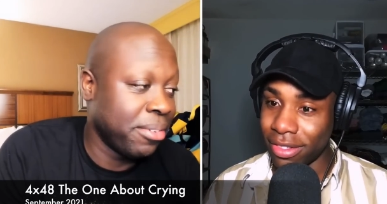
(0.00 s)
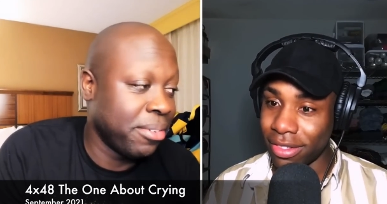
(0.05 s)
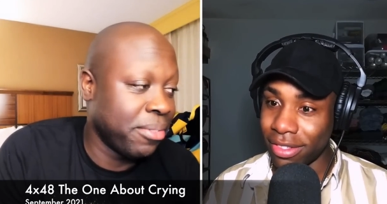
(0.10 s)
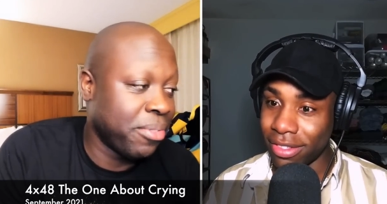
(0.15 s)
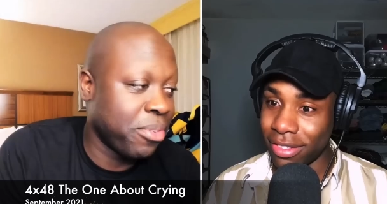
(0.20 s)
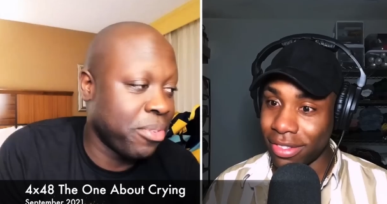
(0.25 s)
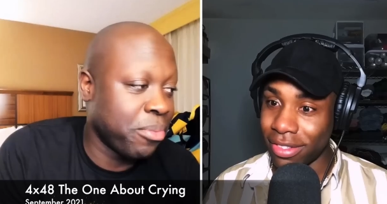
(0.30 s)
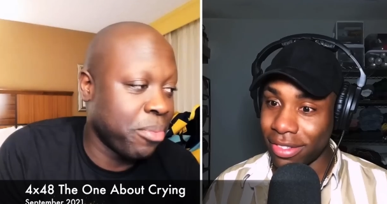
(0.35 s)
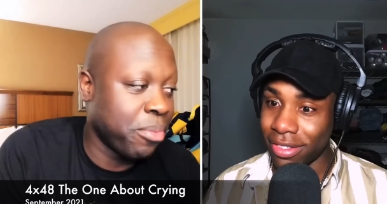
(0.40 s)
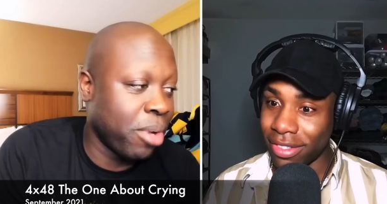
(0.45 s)

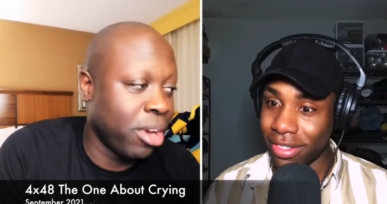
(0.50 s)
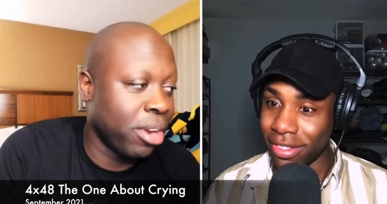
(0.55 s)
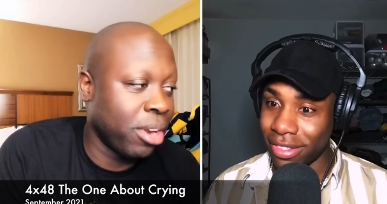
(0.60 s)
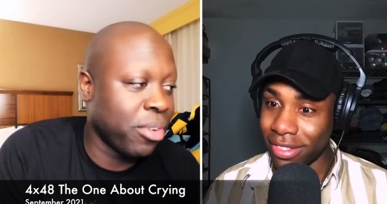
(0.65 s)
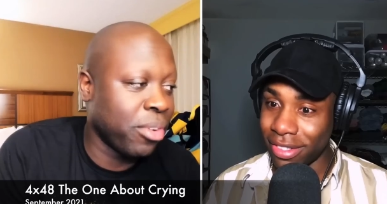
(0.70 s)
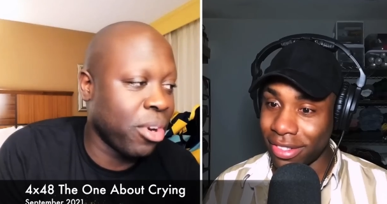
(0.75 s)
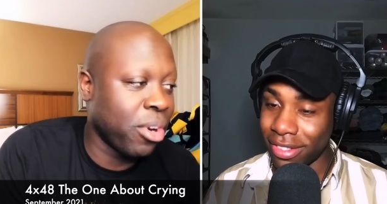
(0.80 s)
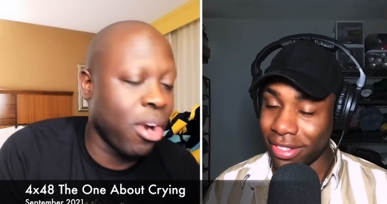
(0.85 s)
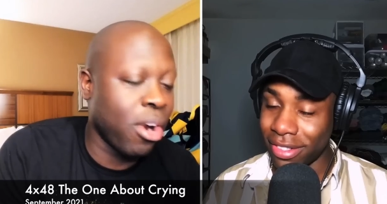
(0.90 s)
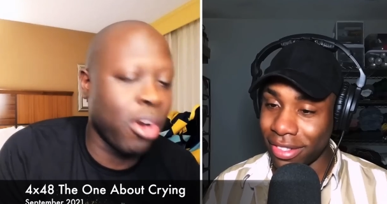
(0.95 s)
Speaker 1: from all of
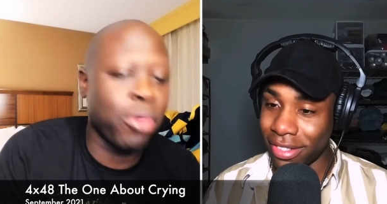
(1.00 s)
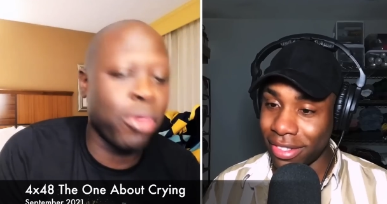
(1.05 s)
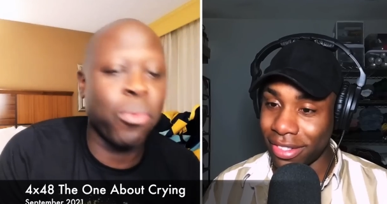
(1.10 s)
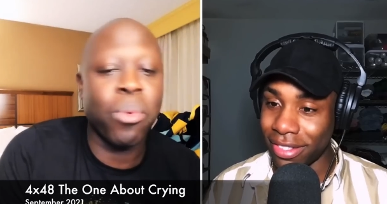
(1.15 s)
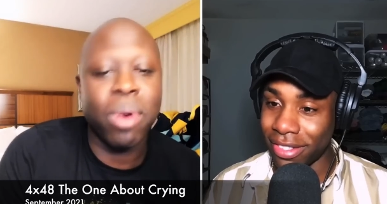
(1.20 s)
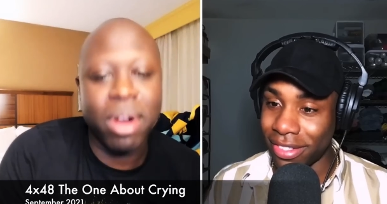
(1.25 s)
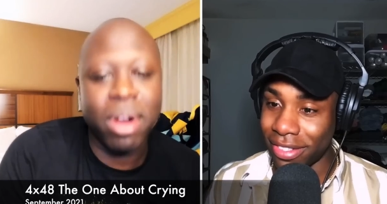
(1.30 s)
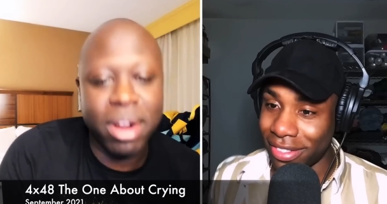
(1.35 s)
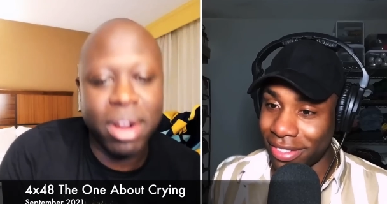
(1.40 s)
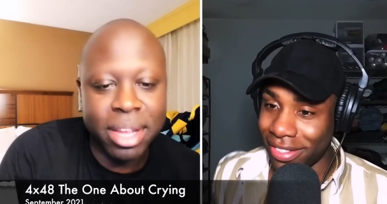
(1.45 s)
your hard
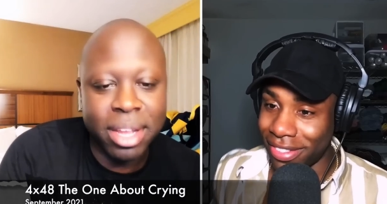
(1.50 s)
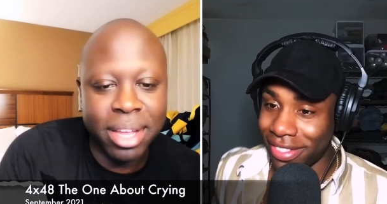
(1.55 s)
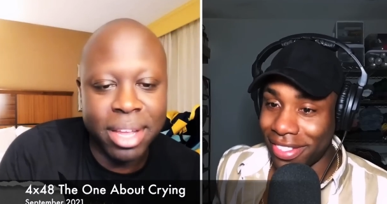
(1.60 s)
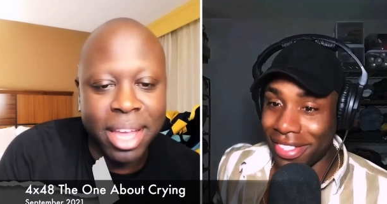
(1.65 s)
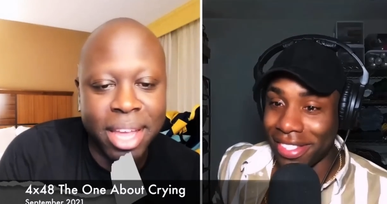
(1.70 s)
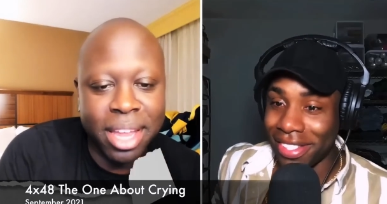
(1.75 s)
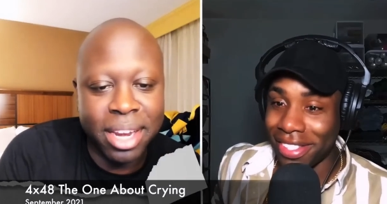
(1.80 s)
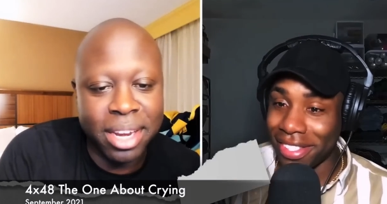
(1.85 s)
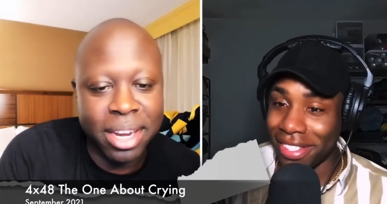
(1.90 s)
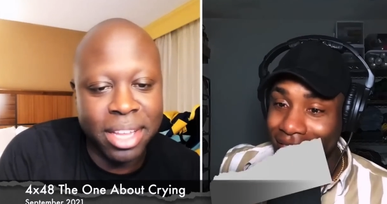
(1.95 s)
work
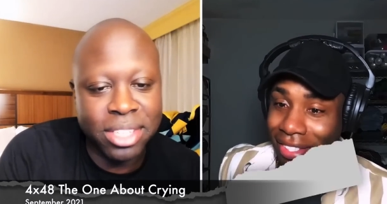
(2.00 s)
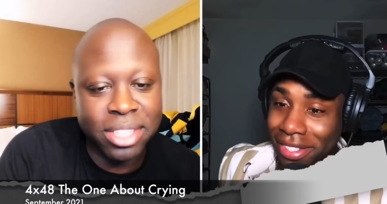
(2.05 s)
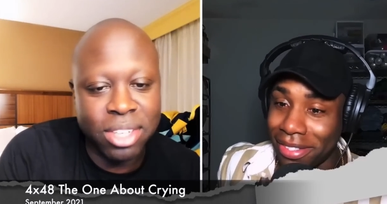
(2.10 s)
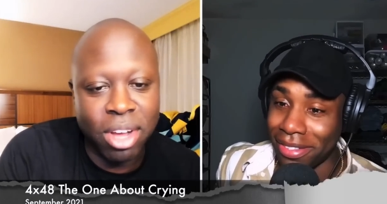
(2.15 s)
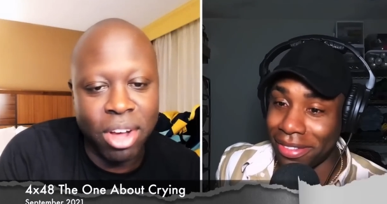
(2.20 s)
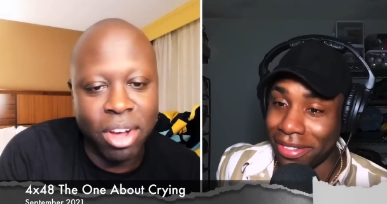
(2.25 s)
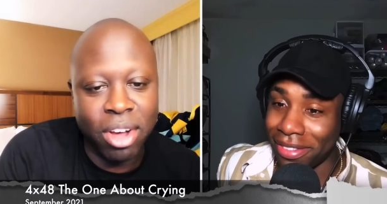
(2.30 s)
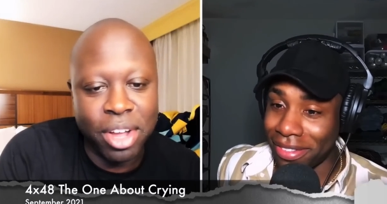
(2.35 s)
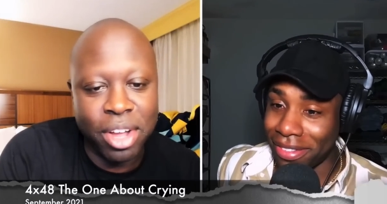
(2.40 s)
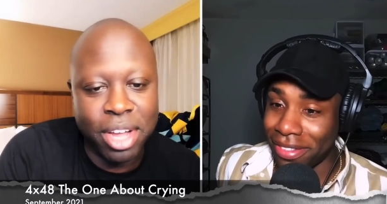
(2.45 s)
and it's
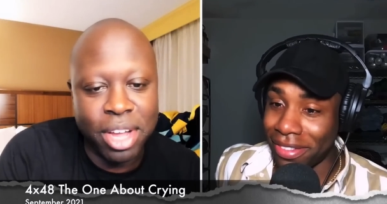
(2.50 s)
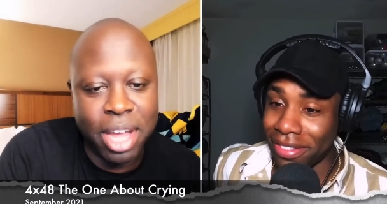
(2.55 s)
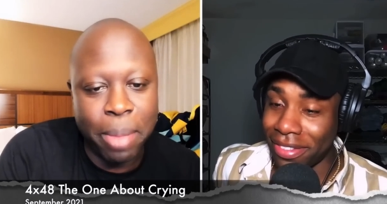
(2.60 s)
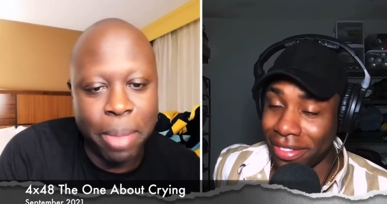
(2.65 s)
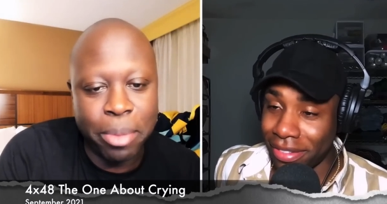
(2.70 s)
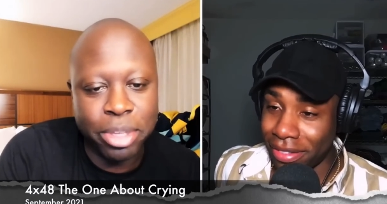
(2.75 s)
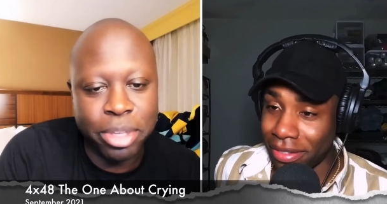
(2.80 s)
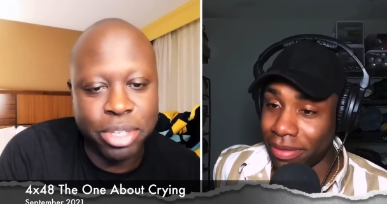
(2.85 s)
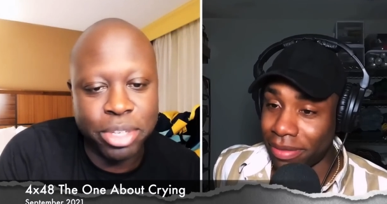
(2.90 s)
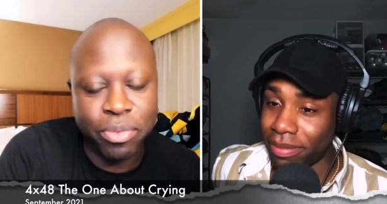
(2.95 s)
all
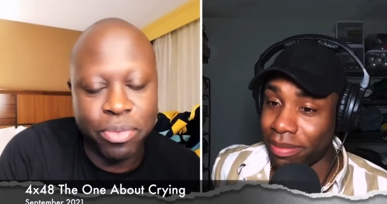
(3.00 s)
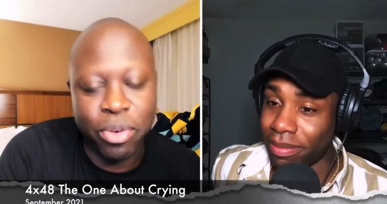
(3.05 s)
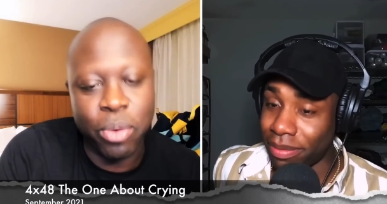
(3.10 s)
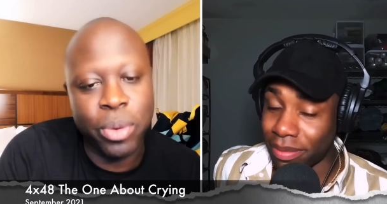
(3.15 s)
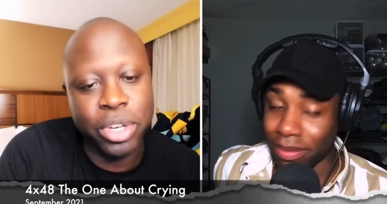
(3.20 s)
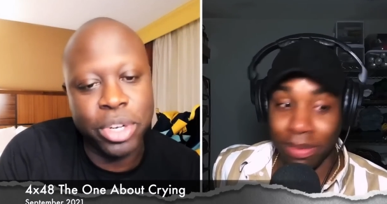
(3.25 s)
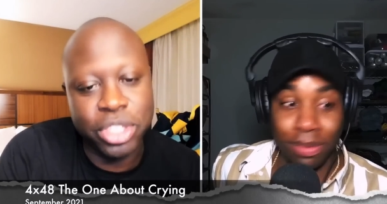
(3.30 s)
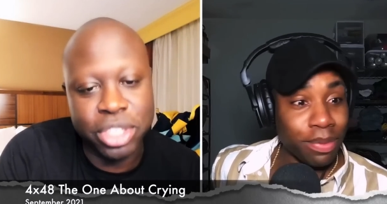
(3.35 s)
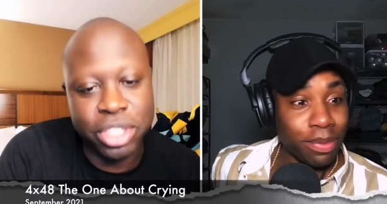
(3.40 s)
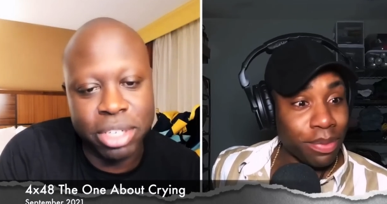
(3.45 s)
coming to
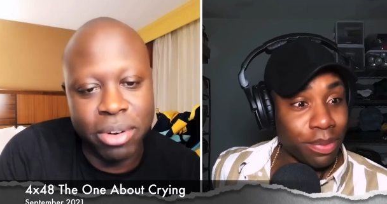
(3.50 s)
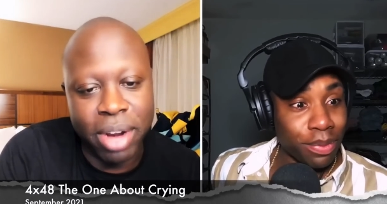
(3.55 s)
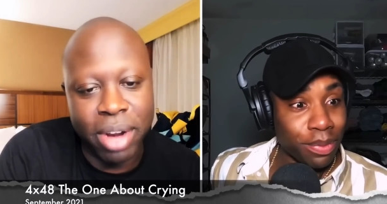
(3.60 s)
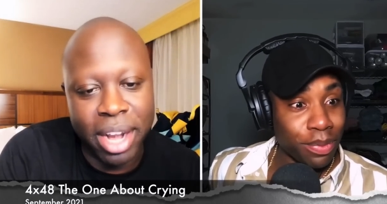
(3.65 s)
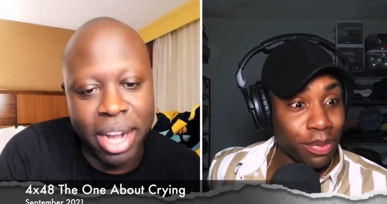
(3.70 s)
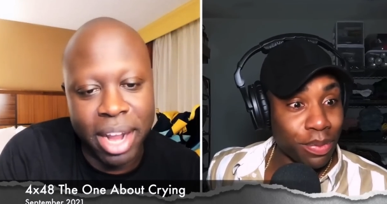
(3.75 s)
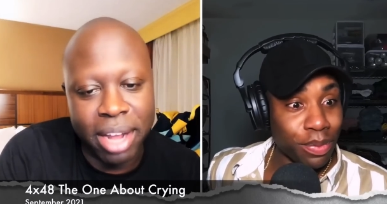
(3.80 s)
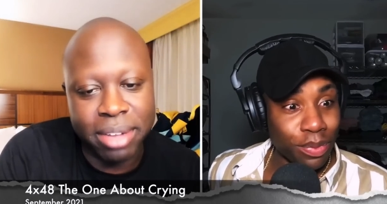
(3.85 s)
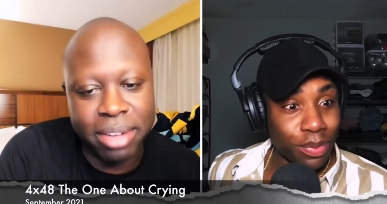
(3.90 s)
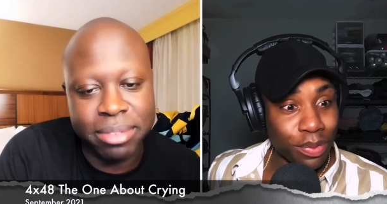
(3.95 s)
fruition right
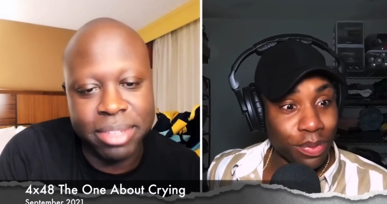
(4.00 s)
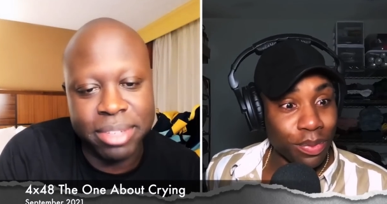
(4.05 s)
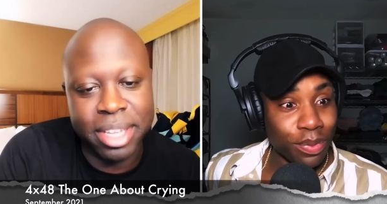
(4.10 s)
now